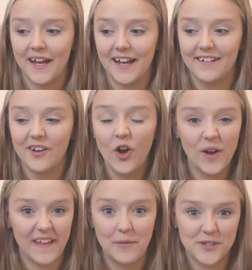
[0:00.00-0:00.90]
And not
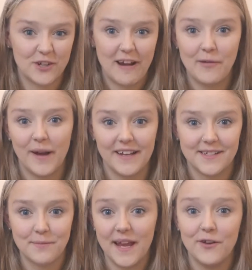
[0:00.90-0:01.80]
only that, it was a great way
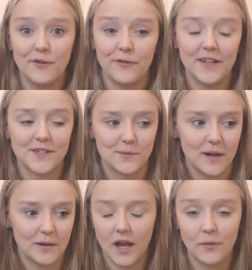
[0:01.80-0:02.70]
to make new friends as
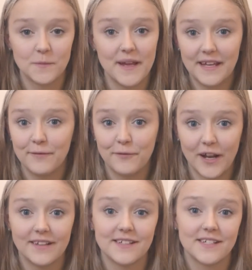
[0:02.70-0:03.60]
well. I was making
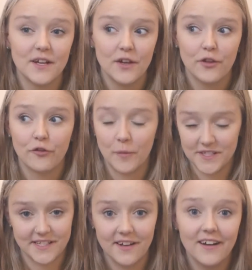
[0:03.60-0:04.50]
friends through my
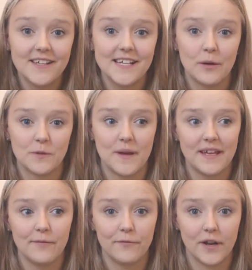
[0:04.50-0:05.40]
society, I was
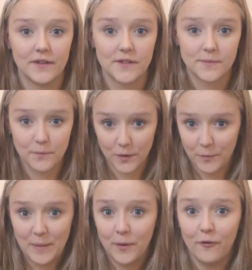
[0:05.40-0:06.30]
making friends with
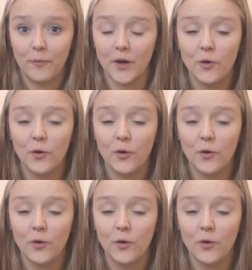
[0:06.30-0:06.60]
people off my